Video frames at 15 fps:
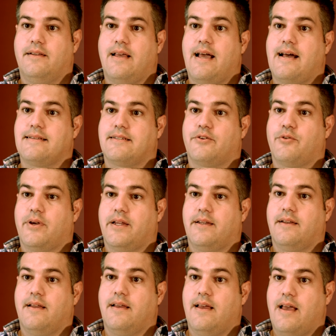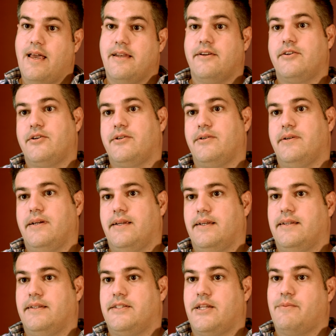has a great editor
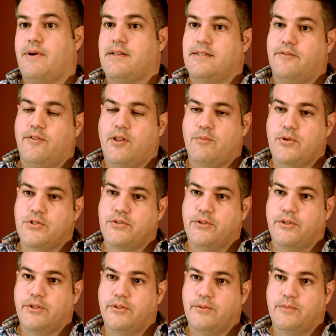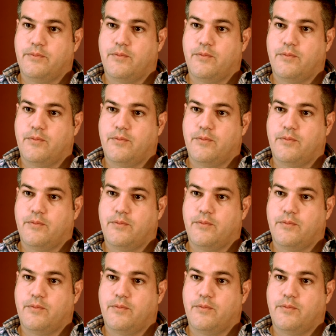in JBoss Developer Studio,